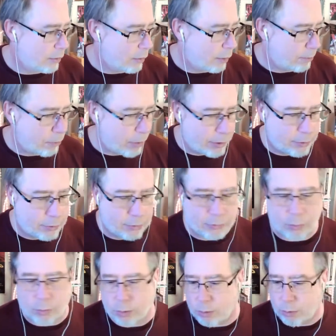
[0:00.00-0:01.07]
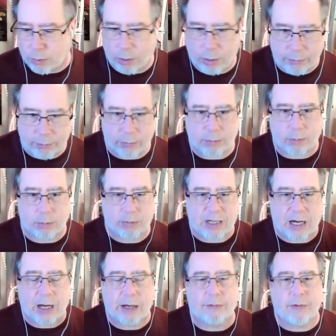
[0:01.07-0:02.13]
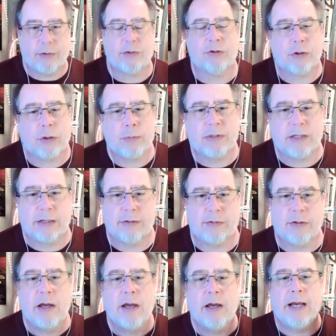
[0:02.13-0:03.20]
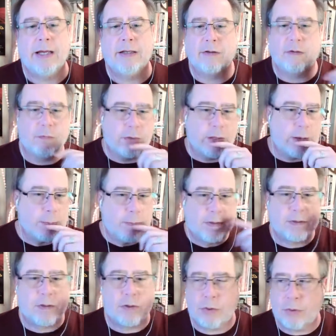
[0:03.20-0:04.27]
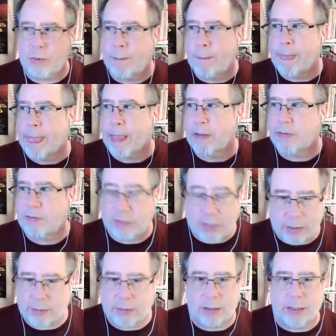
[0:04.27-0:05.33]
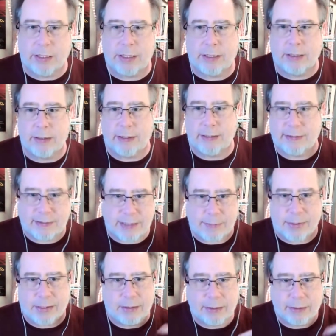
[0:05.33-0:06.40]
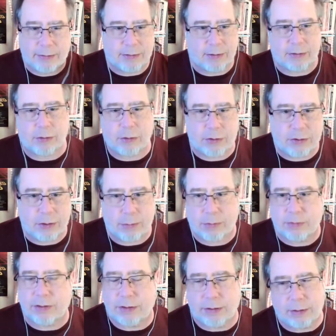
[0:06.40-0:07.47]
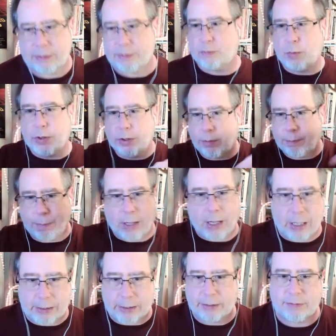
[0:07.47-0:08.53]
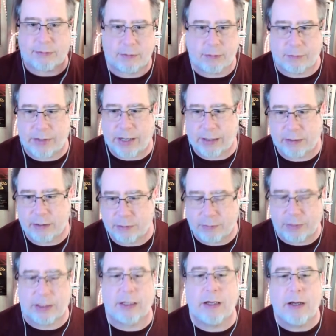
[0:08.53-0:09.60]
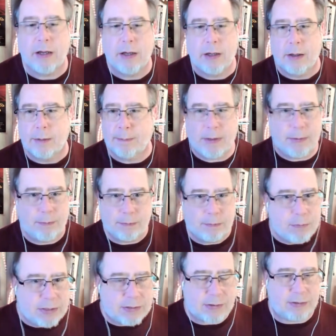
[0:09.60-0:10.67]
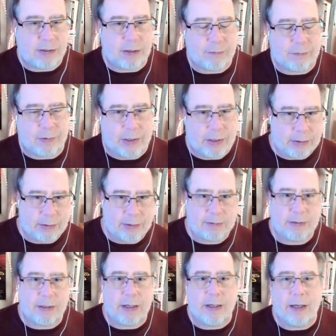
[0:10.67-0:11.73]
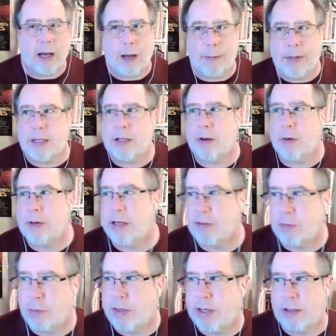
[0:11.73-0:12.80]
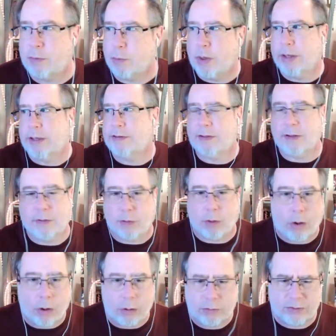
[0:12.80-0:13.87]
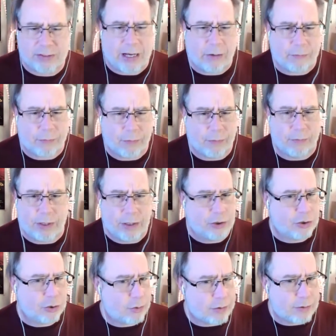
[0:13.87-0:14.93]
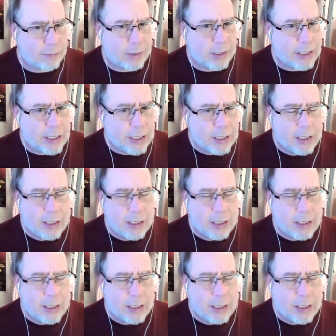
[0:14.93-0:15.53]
predators, or died of other circumstances. And so for them to suddenly and seemingly in such large numbers and in these weird pockets of activity be misidentifying this, I mean, okay, so then they're all just out for insurance money?